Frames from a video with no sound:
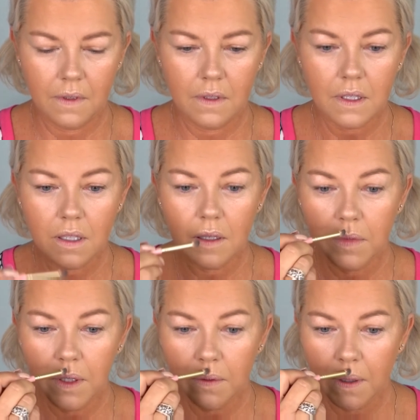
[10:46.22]
So in
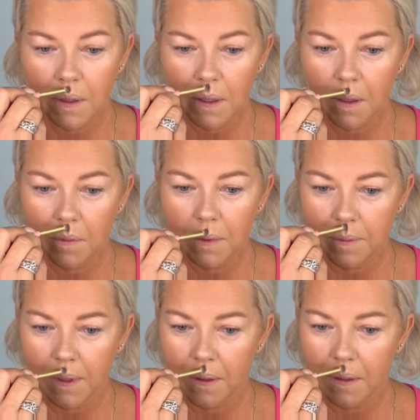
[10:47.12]
between the Cupid's
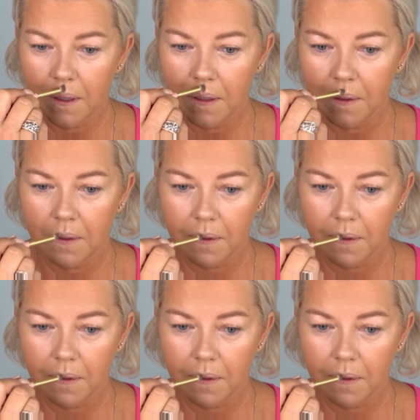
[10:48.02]
bow there,